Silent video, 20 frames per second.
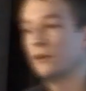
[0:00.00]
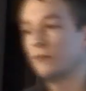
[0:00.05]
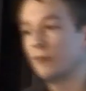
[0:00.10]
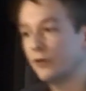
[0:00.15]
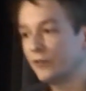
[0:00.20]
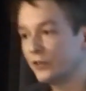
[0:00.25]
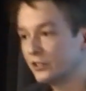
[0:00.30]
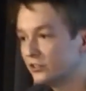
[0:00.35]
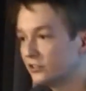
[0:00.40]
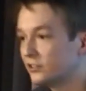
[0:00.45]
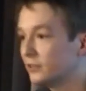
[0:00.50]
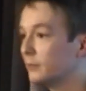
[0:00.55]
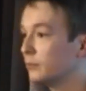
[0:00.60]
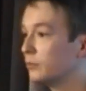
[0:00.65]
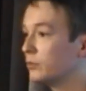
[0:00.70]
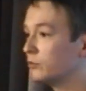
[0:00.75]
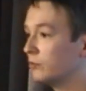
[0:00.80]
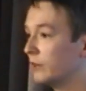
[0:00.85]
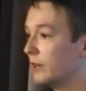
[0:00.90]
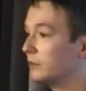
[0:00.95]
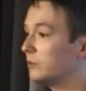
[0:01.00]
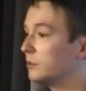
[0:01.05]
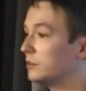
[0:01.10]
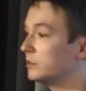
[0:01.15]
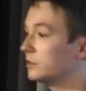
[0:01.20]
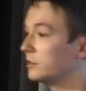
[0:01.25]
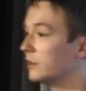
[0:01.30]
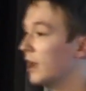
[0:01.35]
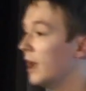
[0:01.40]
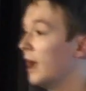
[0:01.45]
Very, very simple
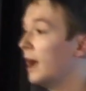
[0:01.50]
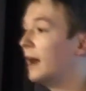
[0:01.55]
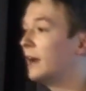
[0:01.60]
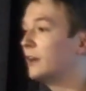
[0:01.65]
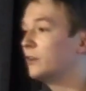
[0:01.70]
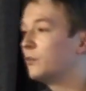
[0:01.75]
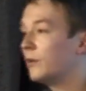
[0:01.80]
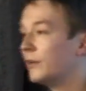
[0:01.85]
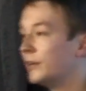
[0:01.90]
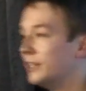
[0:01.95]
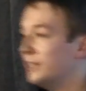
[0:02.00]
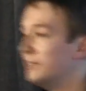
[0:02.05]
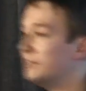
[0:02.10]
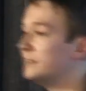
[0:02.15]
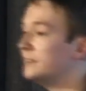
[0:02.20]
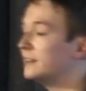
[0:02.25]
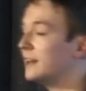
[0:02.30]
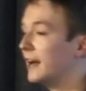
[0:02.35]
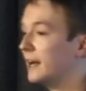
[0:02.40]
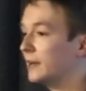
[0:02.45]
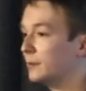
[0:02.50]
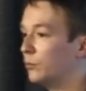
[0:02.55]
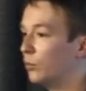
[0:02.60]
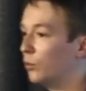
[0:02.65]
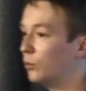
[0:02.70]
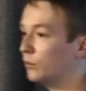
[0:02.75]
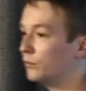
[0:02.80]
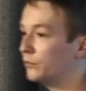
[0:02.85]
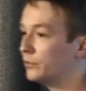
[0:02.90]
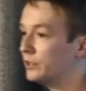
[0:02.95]
renderers. And it's very easy to add
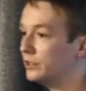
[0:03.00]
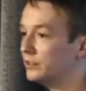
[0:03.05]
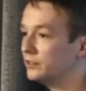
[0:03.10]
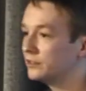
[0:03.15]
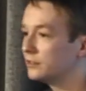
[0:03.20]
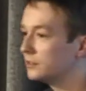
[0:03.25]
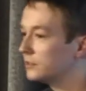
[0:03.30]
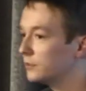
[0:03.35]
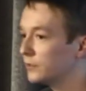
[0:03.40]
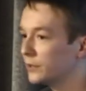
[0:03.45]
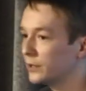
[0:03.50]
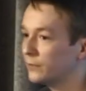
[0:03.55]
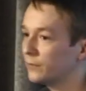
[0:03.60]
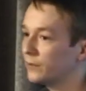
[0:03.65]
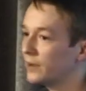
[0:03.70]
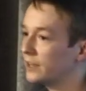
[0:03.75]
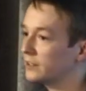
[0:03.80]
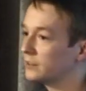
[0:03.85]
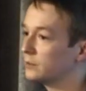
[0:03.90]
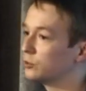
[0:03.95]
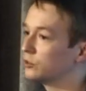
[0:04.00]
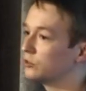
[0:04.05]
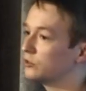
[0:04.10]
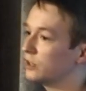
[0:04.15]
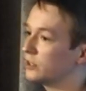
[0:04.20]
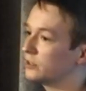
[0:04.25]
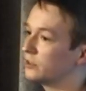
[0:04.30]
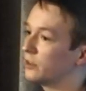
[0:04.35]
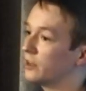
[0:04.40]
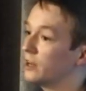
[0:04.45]
more of these. It's a very flexible
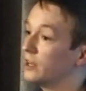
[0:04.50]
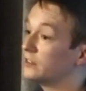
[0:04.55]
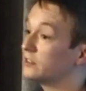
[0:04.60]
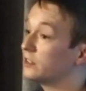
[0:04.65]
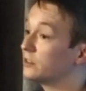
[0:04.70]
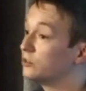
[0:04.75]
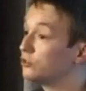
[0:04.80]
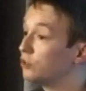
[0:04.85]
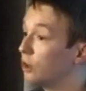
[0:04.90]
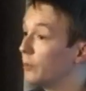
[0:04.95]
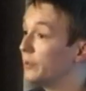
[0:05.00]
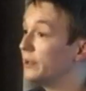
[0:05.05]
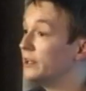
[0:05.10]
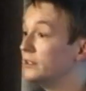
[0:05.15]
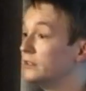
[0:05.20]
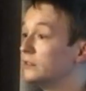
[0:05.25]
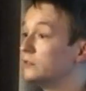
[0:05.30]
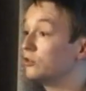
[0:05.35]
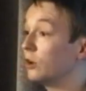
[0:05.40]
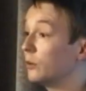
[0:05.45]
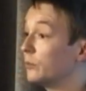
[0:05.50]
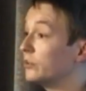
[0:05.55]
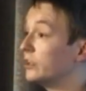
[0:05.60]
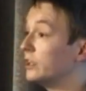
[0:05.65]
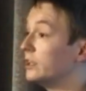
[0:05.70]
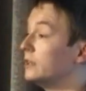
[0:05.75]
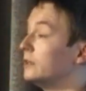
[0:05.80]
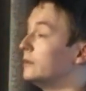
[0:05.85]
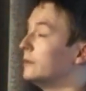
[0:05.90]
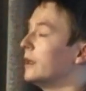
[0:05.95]
structure that lets us drops
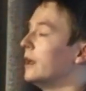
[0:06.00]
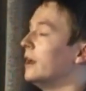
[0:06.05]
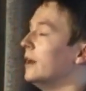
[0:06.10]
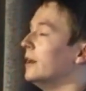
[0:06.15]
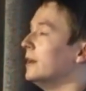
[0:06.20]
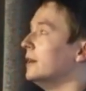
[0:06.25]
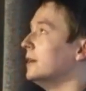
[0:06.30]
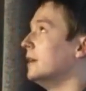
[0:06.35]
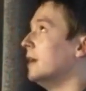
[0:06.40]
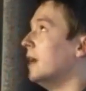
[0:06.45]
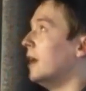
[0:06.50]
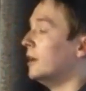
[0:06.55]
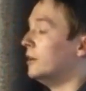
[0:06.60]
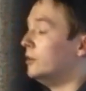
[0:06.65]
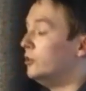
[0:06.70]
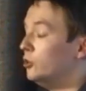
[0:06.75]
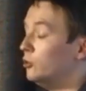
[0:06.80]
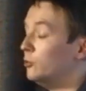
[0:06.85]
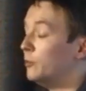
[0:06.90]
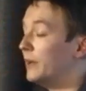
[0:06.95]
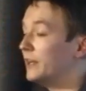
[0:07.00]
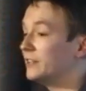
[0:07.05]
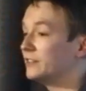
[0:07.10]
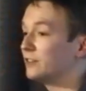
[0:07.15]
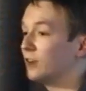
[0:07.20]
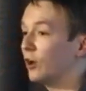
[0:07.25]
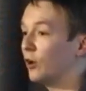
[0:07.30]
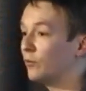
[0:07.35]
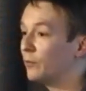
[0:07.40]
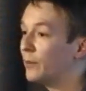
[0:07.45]
in new
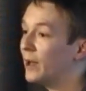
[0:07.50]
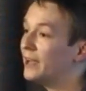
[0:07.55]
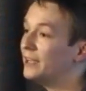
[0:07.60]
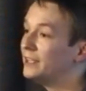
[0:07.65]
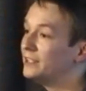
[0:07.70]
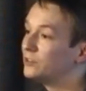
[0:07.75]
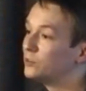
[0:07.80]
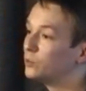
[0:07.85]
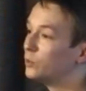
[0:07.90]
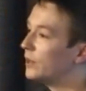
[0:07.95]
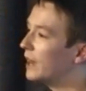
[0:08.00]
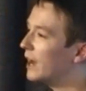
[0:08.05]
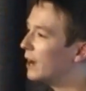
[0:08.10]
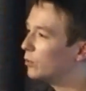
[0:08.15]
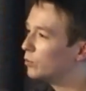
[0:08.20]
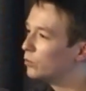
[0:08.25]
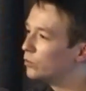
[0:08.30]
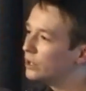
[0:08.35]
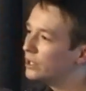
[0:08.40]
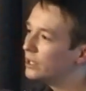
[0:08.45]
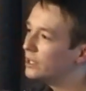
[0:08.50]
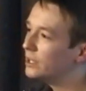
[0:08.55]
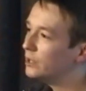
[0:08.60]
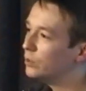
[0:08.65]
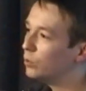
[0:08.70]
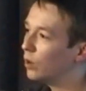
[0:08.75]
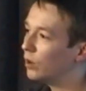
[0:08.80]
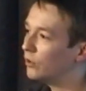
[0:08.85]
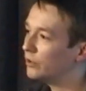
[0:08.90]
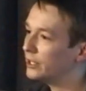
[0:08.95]
bits of page without really
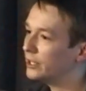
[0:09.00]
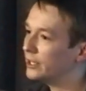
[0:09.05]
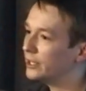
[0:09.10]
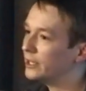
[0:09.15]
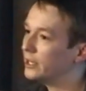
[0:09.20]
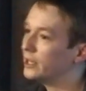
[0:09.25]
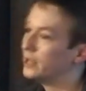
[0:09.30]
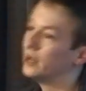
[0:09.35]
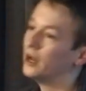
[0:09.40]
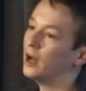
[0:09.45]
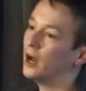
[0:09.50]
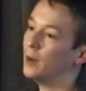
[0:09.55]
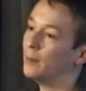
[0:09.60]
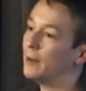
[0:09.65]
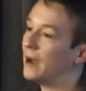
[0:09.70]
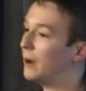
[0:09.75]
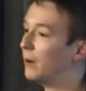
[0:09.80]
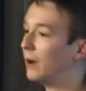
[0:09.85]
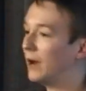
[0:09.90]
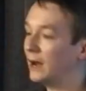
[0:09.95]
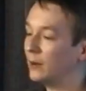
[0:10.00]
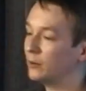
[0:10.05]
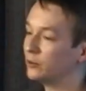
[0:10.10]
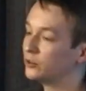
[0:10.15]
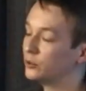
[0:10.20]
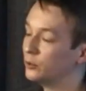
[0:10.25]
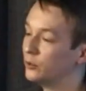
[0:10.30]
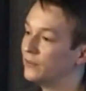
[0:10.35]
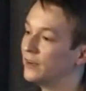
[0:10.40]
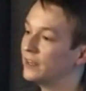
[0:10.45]
worrying about how it's
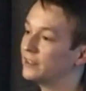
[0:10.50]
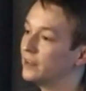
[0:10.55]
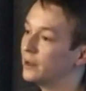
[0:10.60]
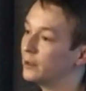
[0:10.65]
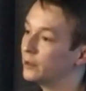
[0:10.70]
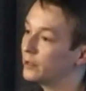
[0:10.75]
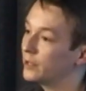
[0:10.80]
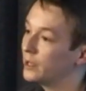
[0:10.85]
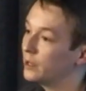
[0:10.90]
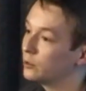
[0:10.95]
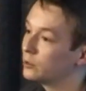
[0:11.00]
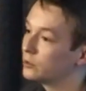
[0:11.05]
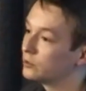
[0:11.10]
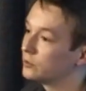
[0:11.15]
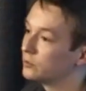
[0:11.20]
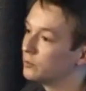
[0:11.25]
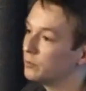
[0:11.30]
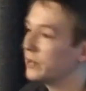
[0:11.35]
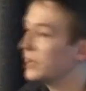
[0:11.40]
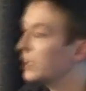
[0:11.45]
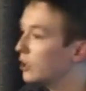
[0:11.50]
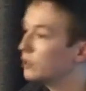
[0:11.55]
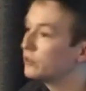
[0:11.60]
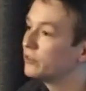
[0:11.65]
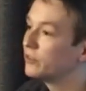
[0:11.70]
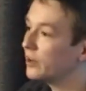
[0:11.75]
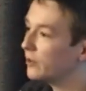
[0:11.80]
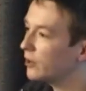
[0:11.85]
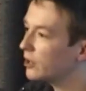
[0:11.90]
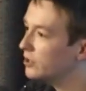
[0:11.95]
going to affect anything else,
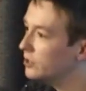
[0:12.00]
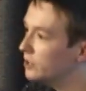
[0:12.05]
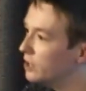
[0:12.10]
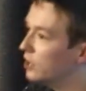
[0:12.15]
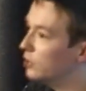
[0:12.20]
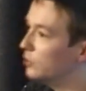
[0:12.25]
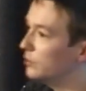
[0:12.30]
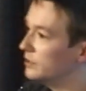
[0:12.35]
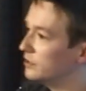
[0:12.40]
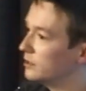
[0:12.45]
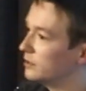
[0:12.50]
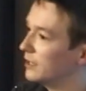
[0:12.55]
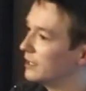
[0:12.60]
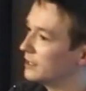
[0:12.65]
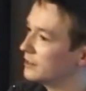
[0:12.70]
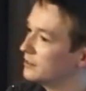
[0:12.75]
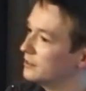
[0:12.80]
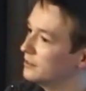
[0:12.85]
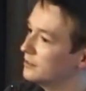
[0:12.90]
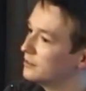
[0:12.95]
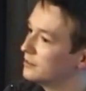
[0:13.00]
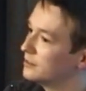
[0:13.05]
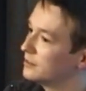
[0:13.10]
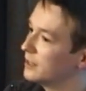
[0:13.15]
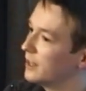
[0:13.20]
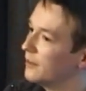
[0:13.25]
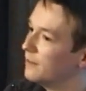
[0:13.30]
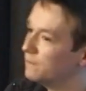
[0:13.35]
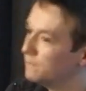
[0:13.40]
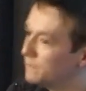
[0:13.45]
because there are no interactions.
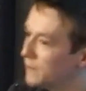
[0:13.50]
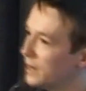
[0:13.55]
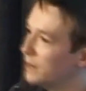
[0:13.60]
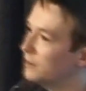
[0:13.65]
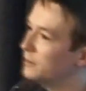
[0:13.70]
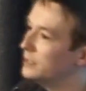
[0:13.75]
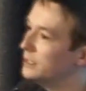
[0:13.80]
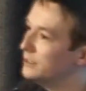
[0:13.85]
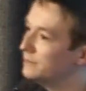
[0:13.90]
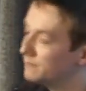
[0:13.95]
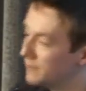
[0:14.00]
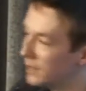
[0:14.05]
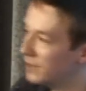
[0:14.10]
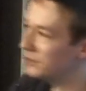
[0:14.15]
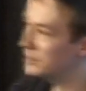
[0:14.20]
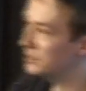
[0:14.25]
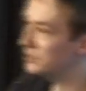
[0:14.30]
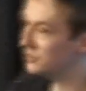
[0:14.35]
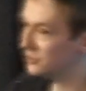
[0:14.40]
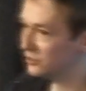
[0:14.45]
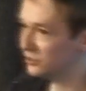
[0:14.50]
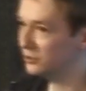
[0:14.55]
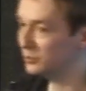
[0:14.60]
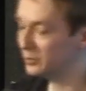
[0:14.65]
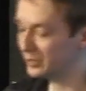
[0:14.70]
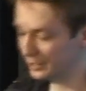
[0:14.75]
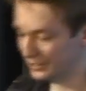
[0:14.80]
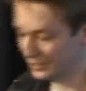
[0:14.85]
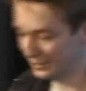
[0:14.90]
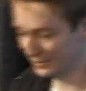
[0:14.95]
They're very, very
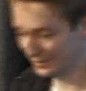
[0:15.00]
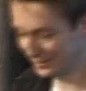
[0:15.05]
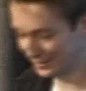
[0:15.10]
stupid.